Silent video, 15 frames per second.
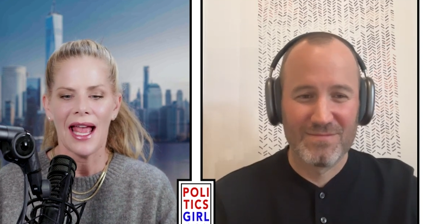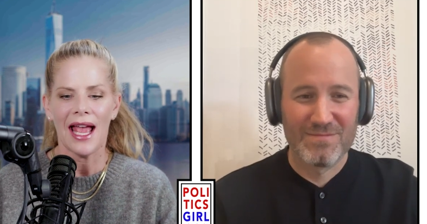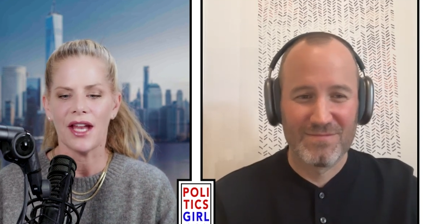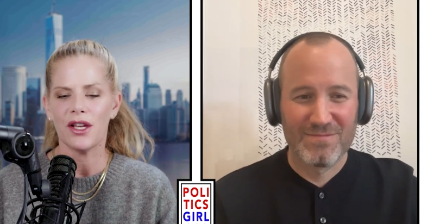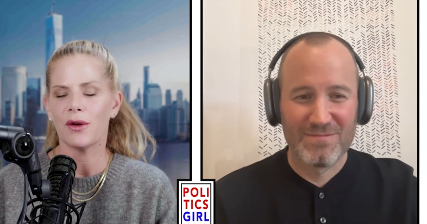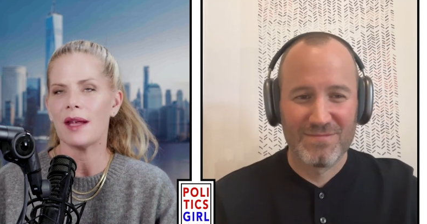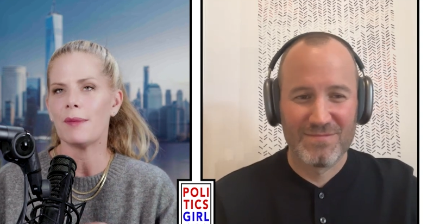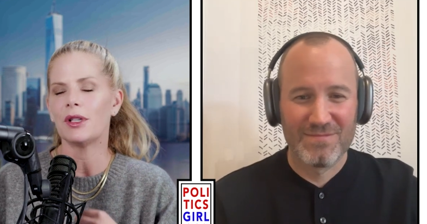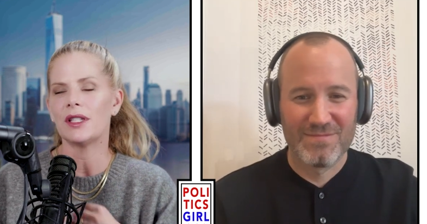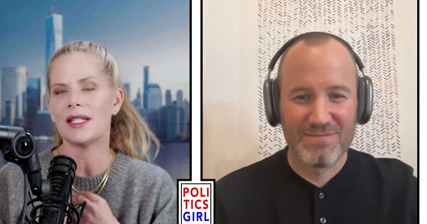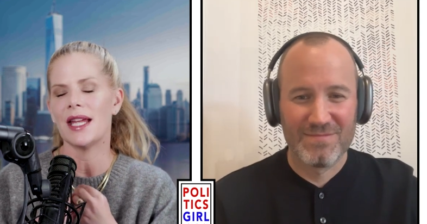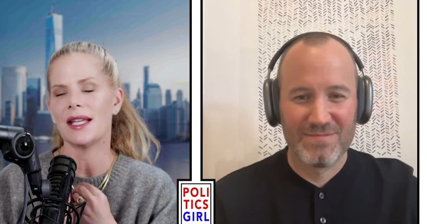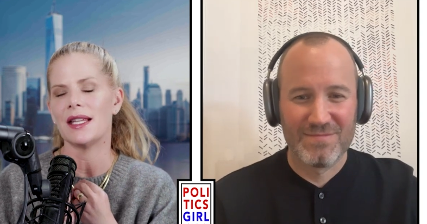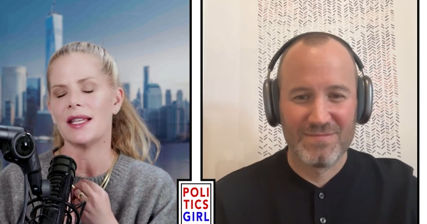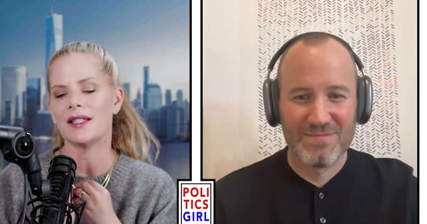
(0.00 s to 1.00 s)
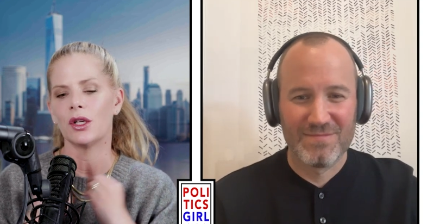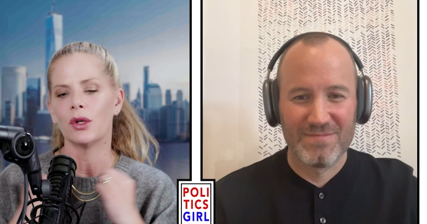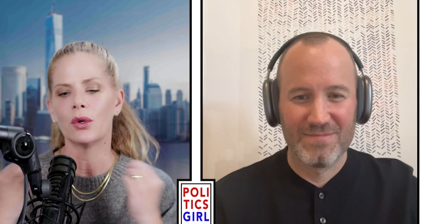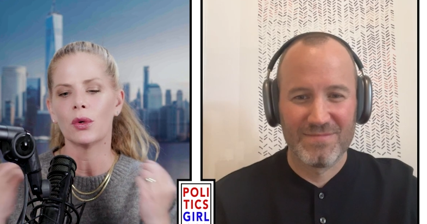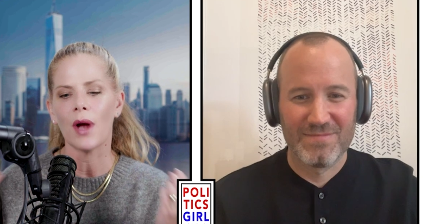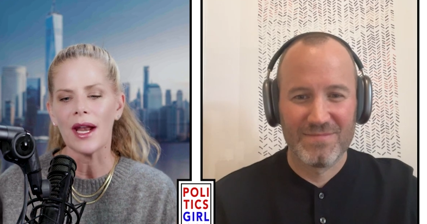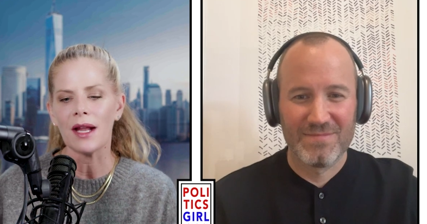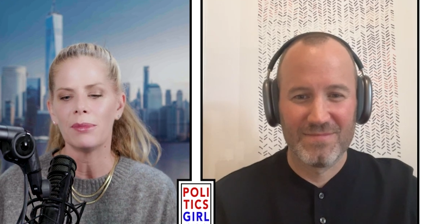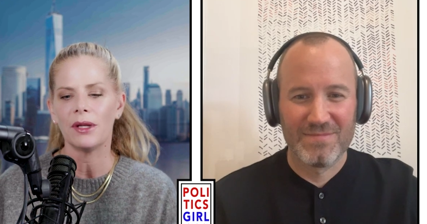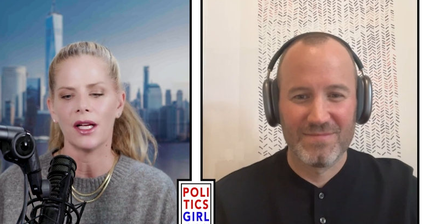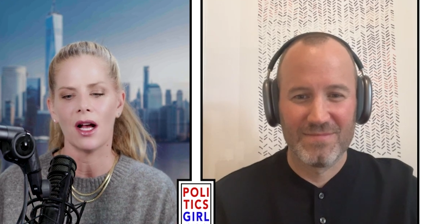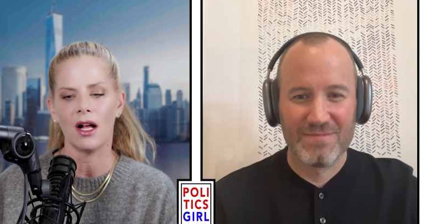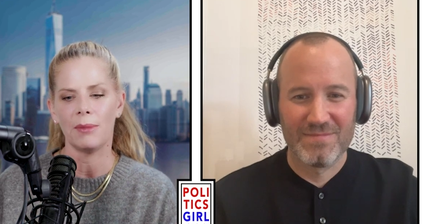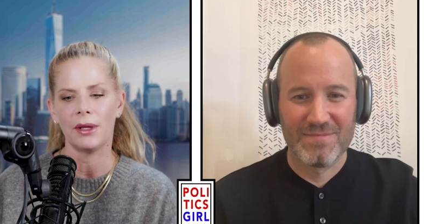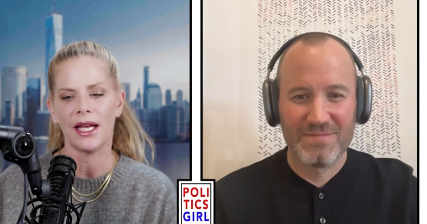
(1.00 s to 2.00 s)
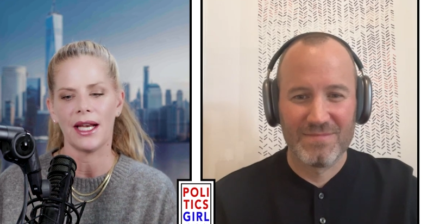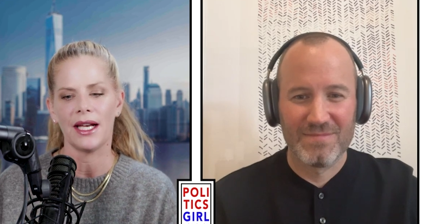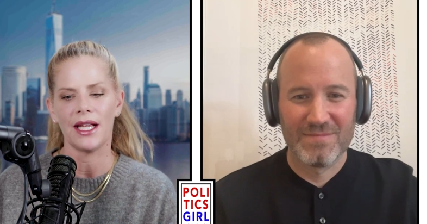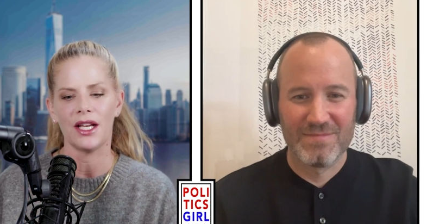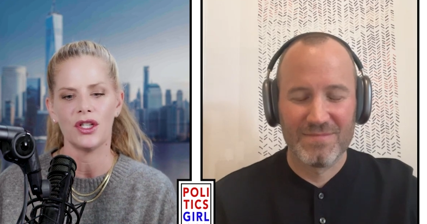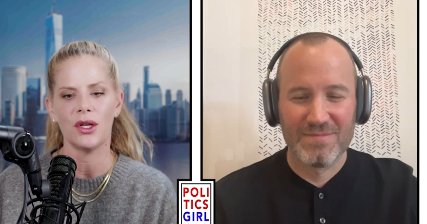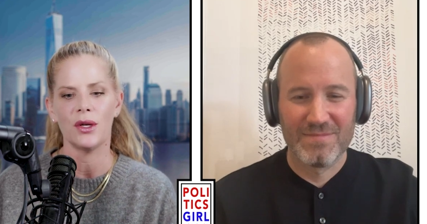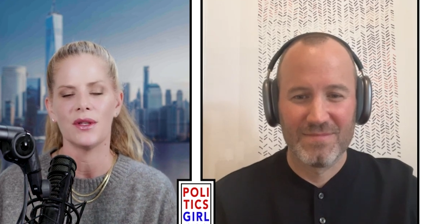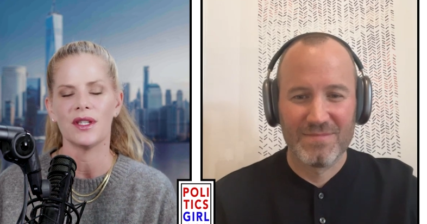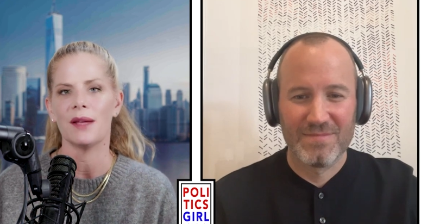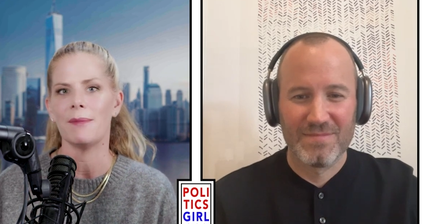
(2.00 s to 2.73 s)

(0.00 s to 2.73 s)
Speaker 1: and you're able to take these incredibly complicated issues